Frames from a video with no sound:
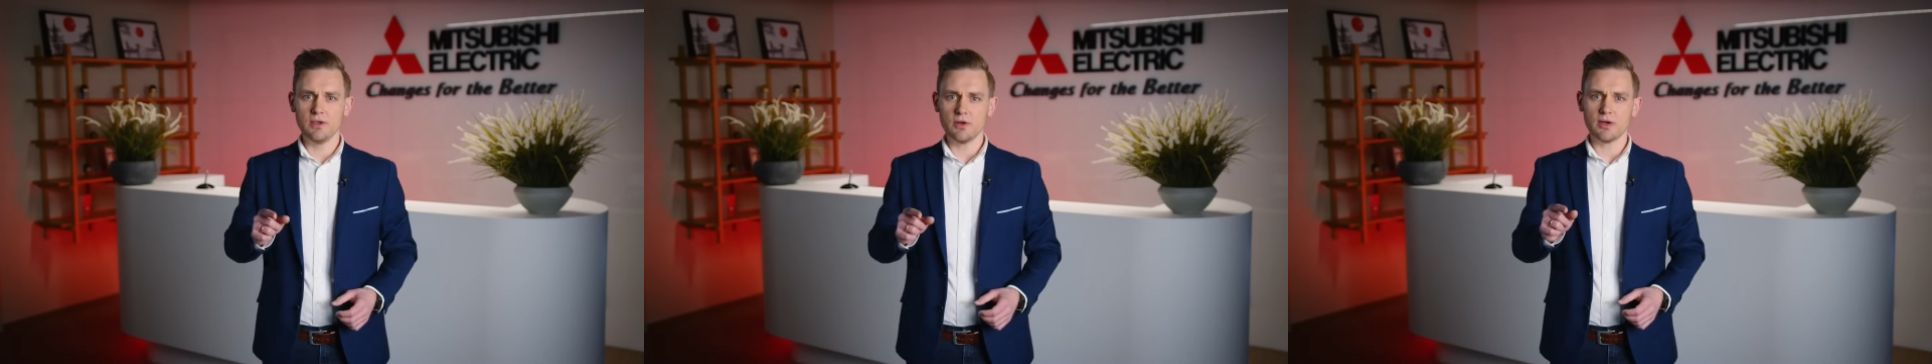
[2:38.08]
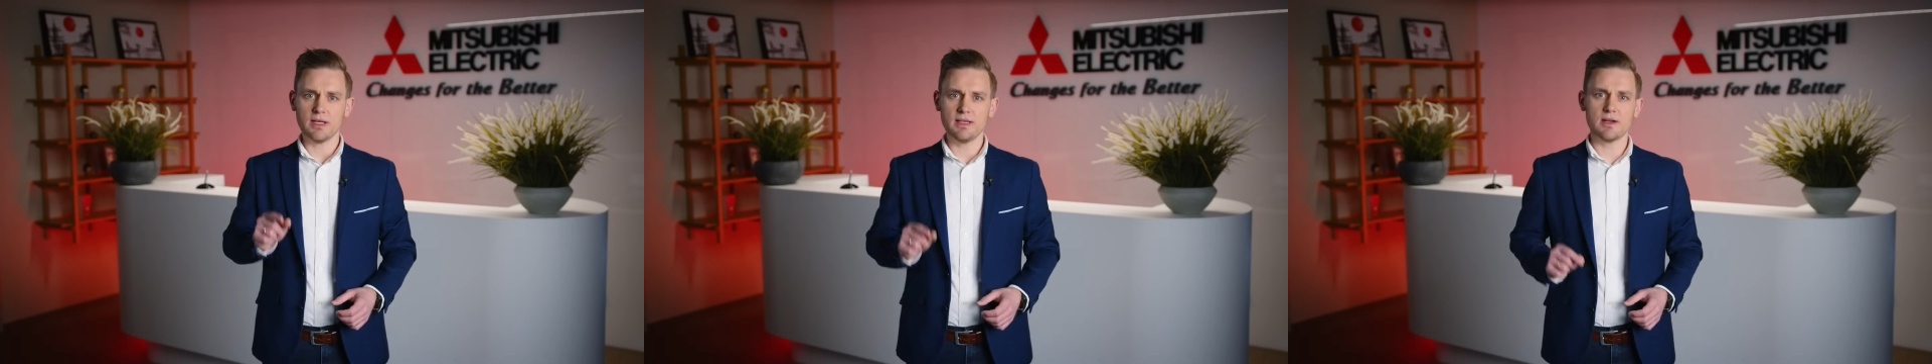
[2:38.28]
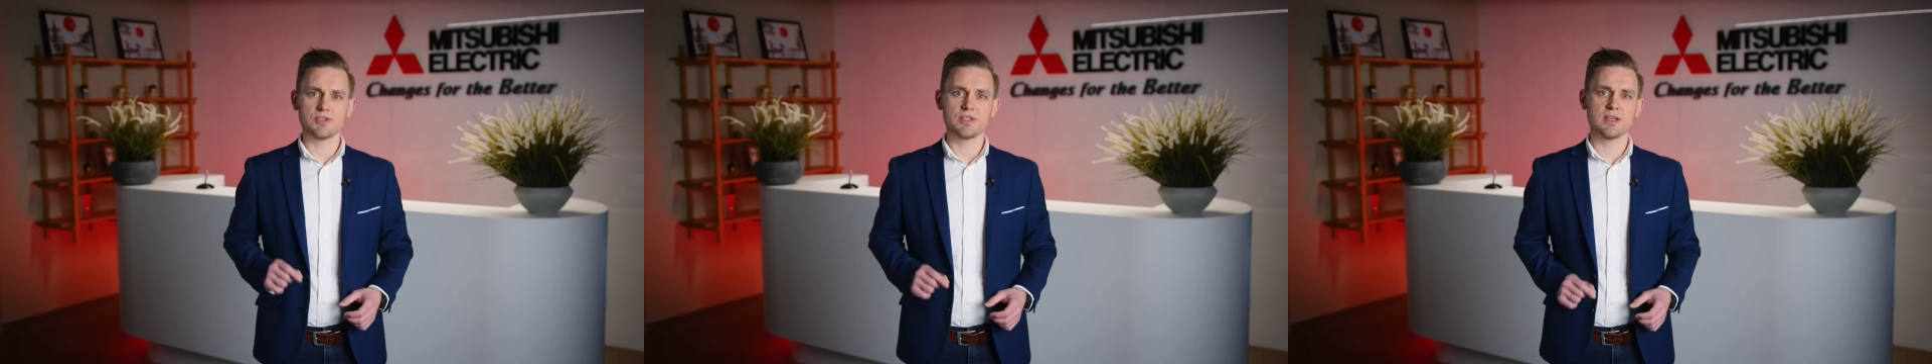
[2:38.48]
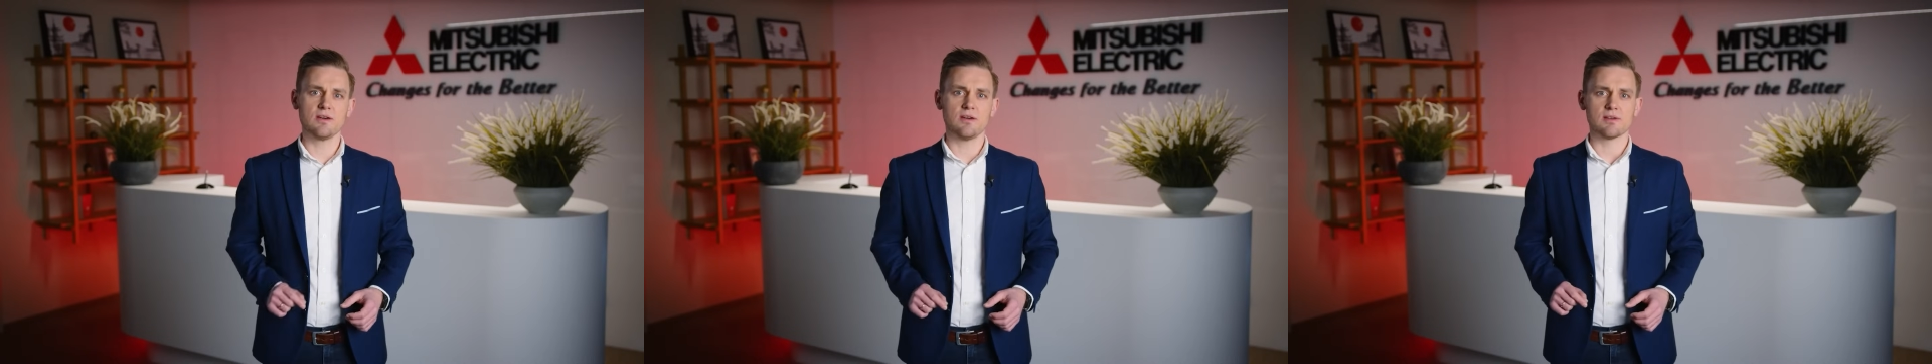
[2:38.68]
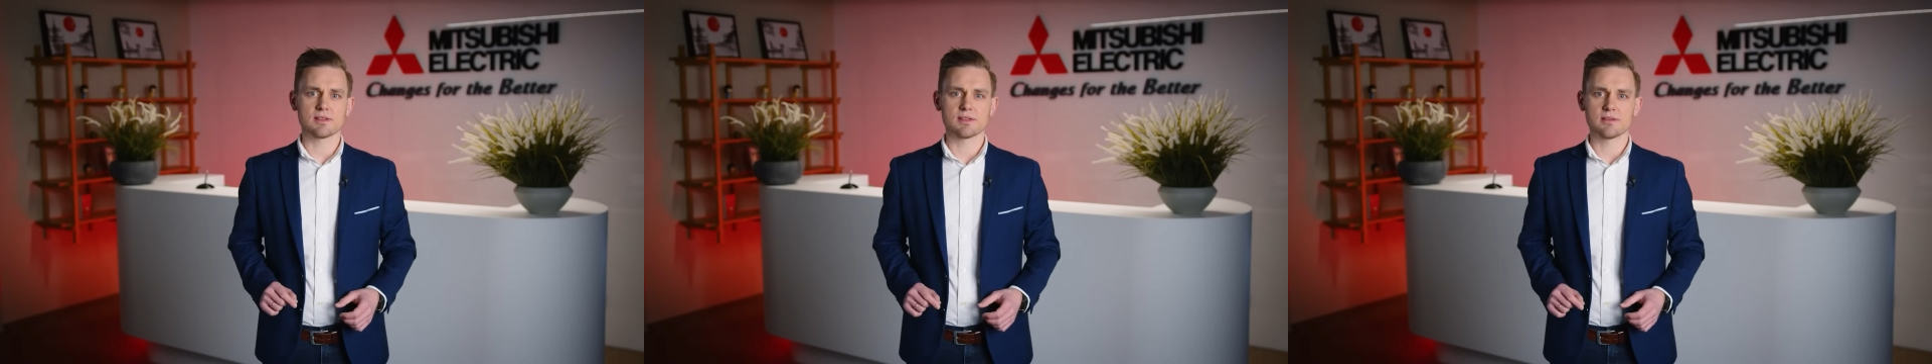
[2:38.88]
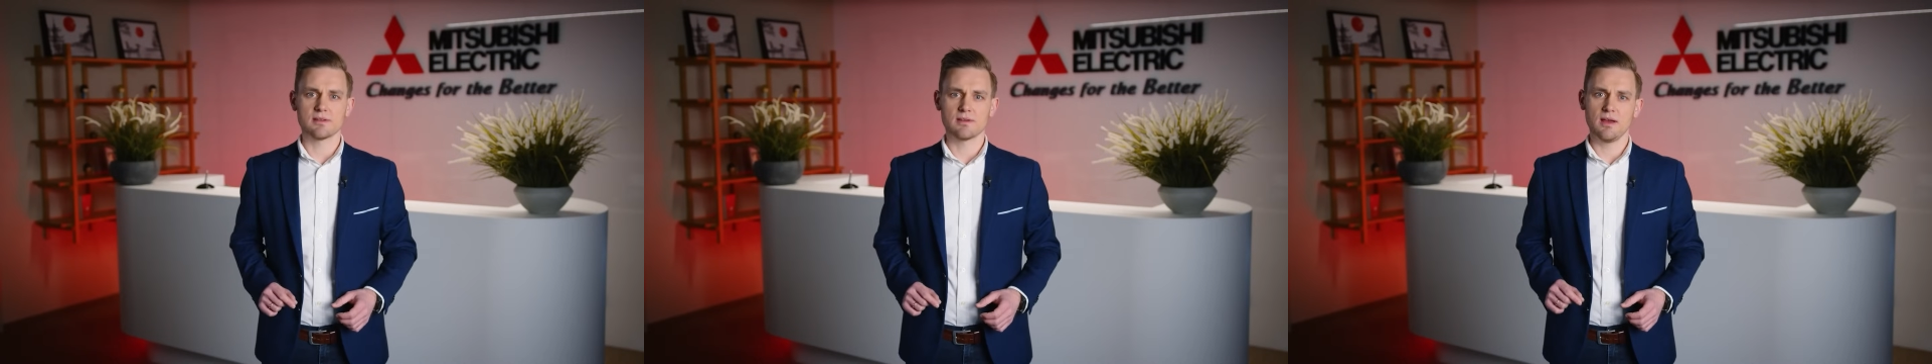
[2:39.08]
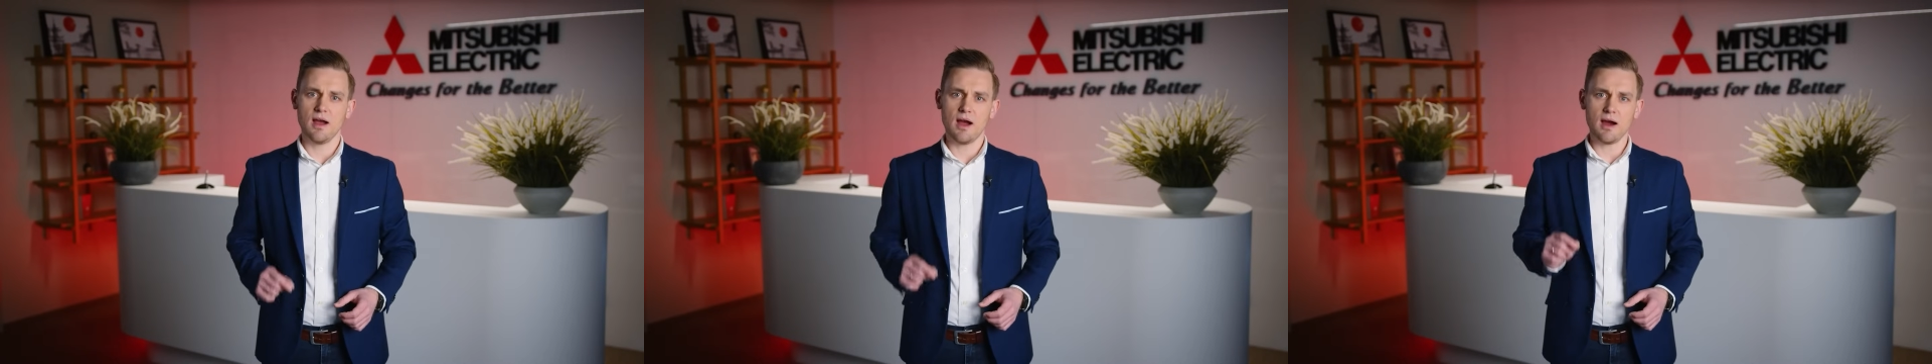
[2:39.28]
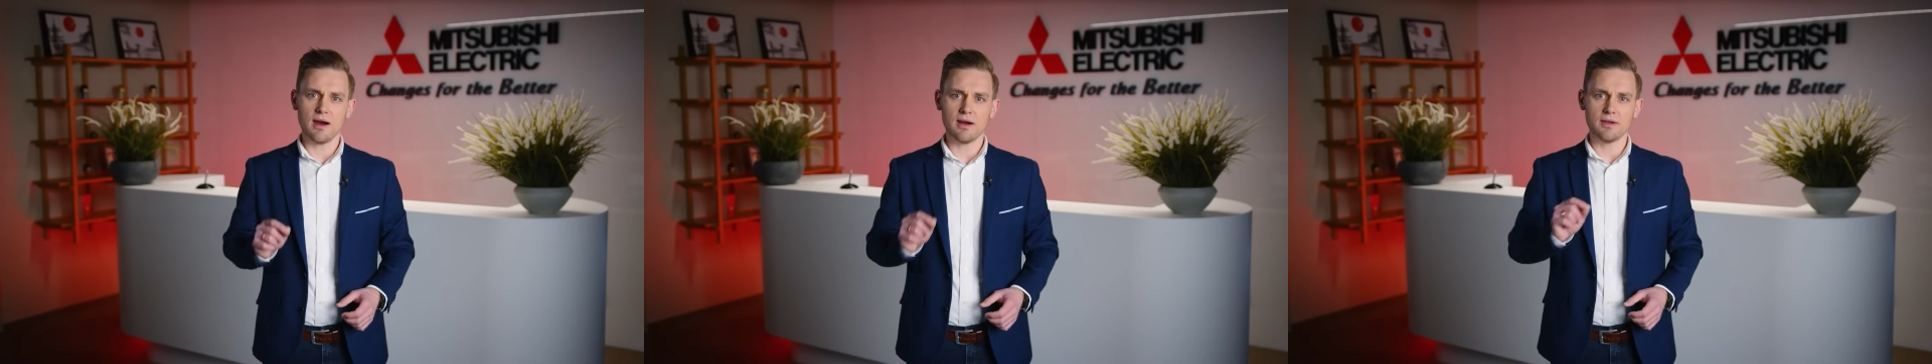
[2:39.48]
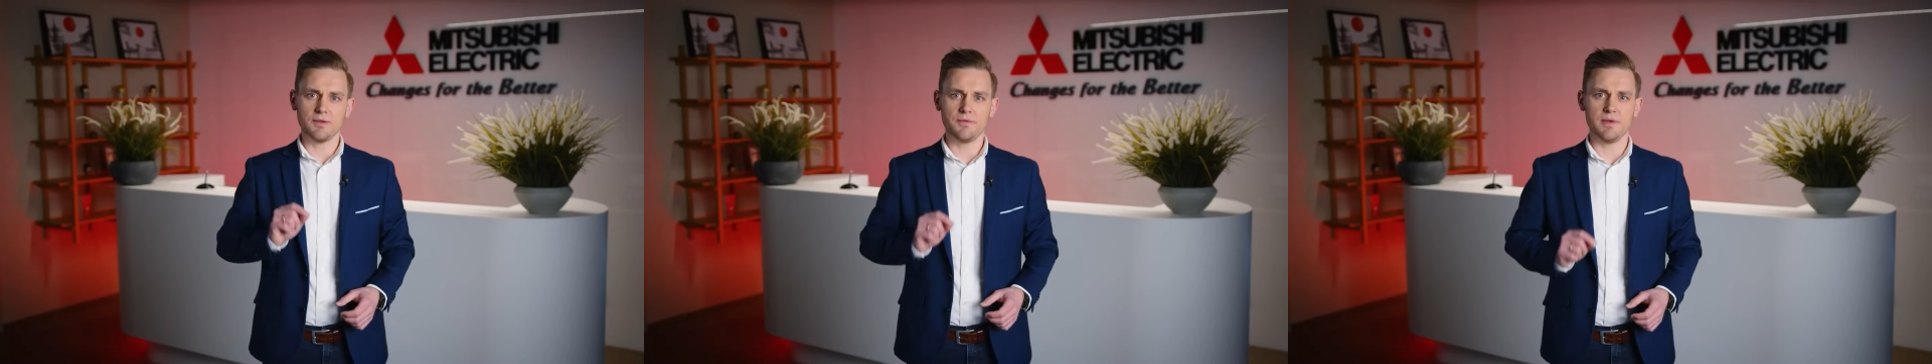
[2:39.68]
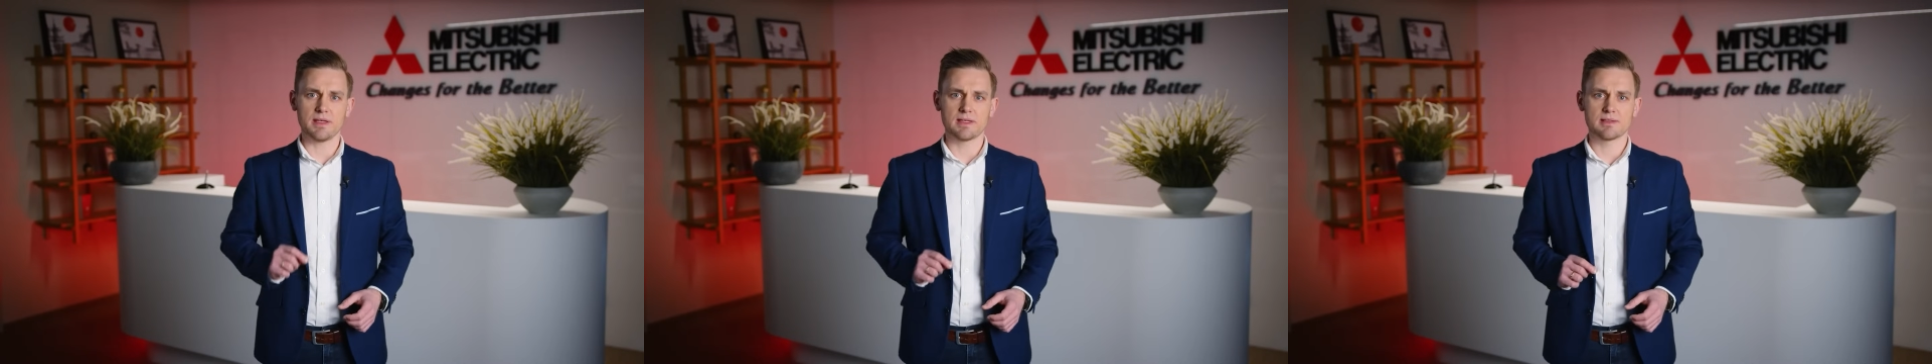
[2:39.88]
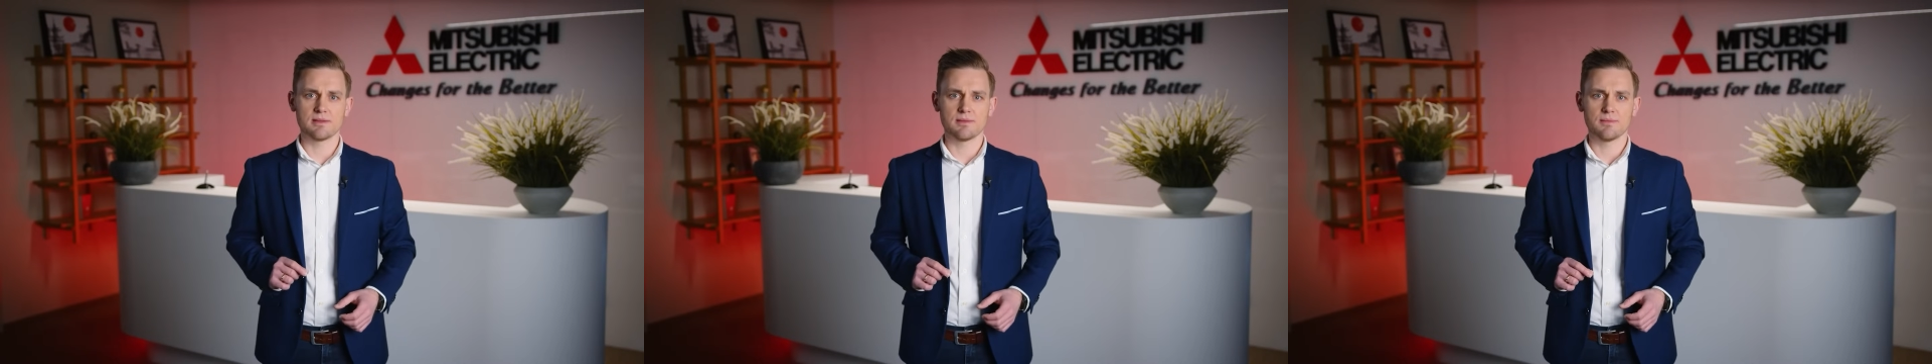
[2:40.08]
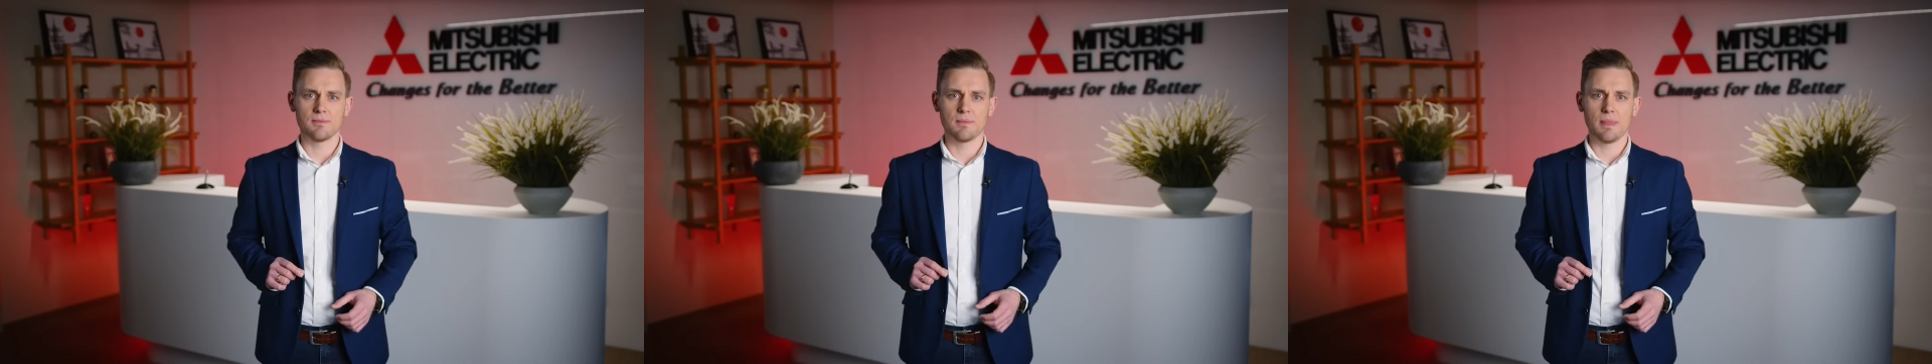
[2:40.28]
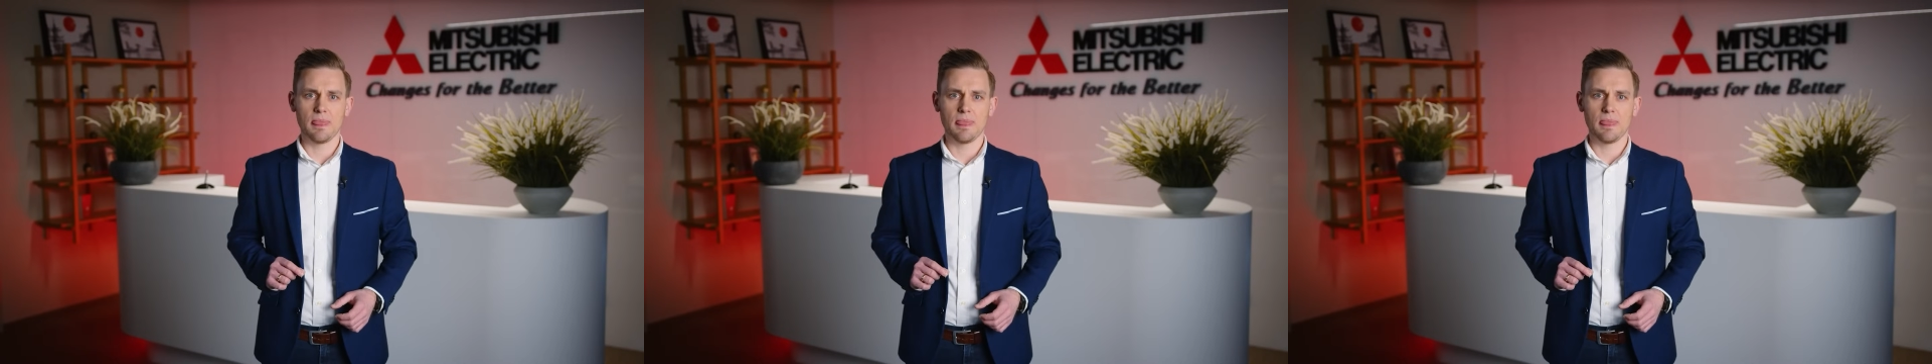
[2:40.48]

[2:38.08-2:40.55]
Your energy costs aren't fixed.